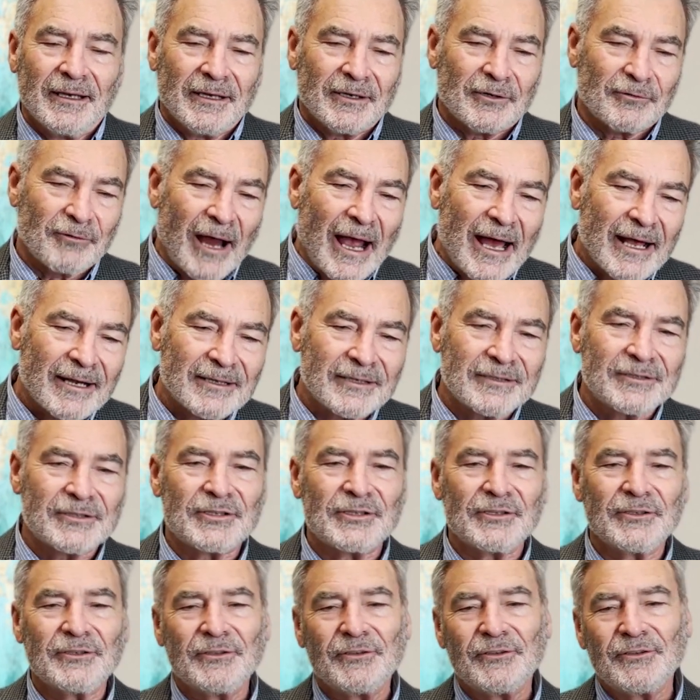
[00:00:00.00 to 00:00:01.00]

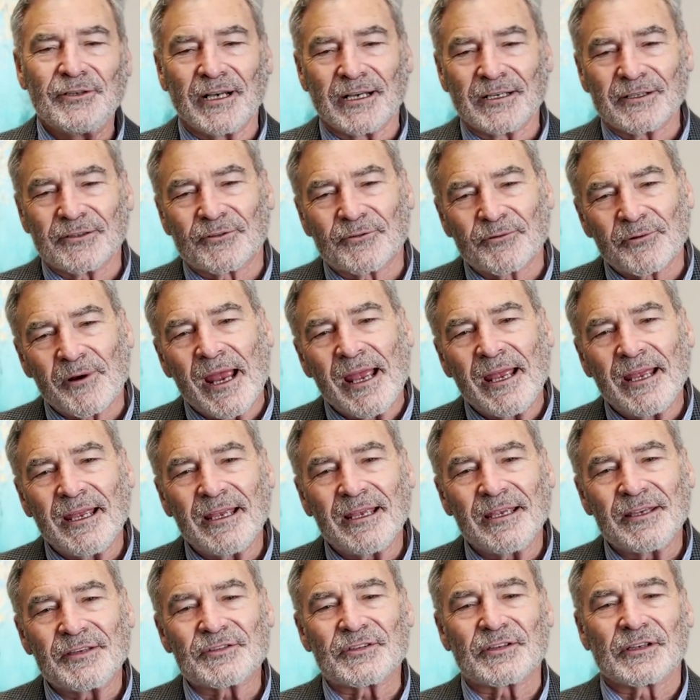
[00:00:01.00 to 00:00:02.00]
gratitude and
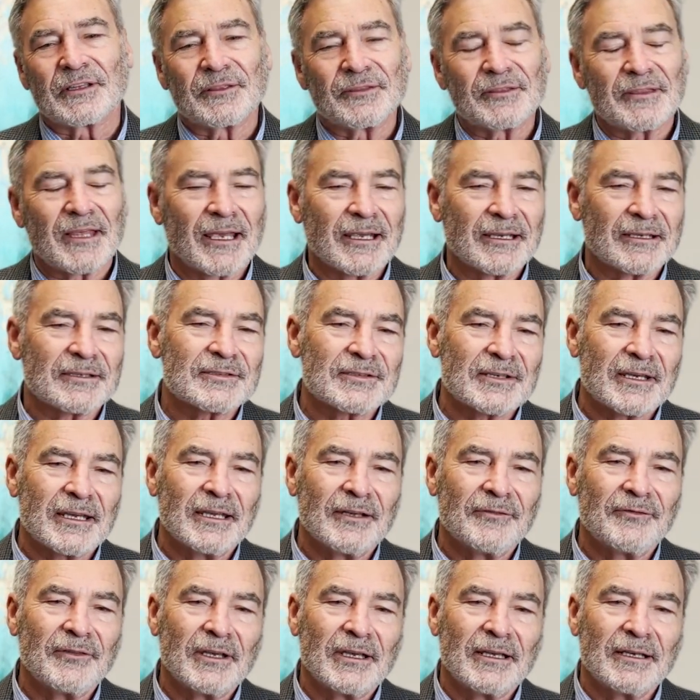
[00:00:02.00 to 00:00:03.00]
grace and
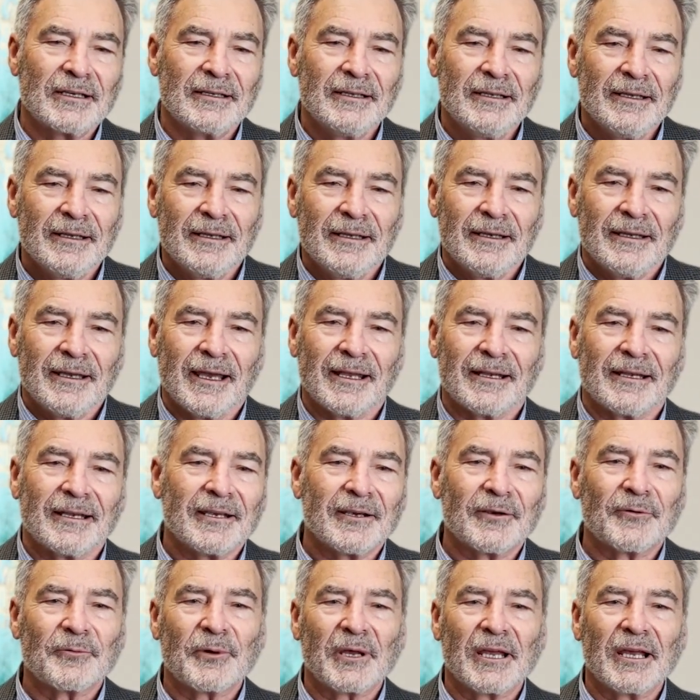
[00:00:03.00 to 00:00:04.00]
Thanksgiving, and
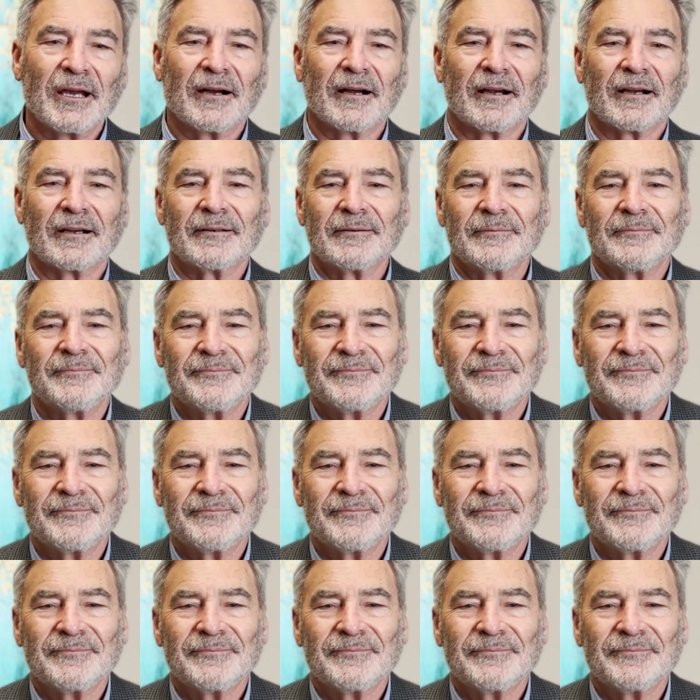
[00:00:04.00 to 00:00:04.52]
here we are,